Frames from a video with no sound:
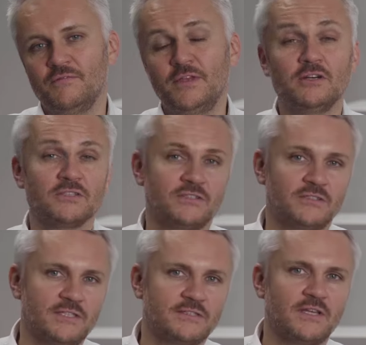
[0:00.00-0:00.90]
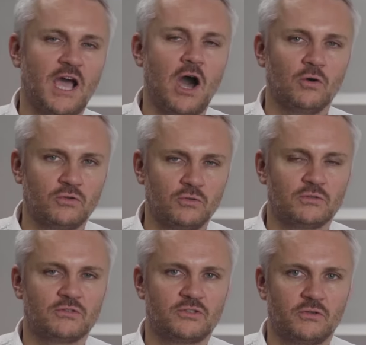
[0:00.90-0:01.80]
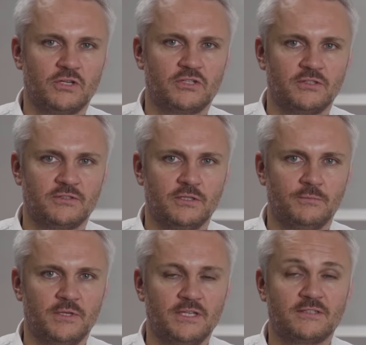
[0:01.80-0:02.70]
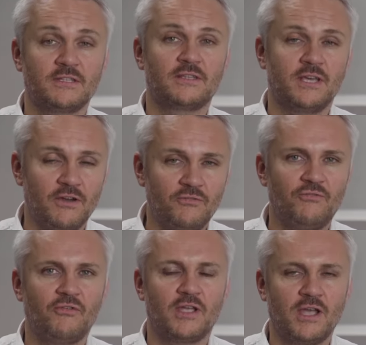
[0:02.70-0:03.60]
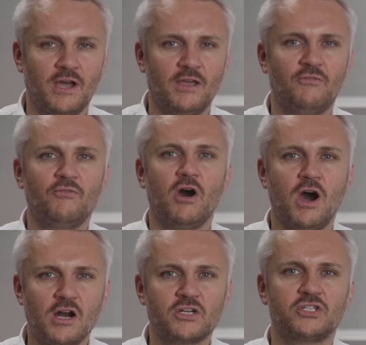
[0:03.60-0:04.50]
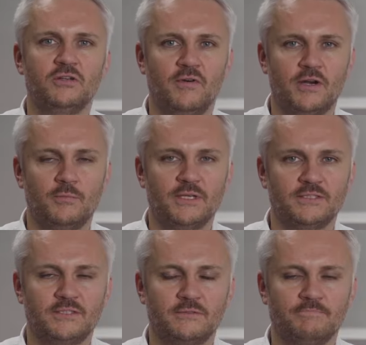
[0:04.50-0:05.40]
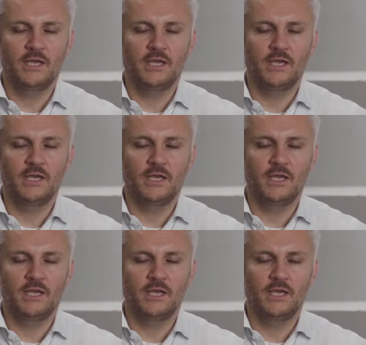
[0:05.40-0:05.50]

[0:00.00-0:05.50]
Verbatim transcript: Vigos is the outdoor storage system. It's the tough guy for harsh environments.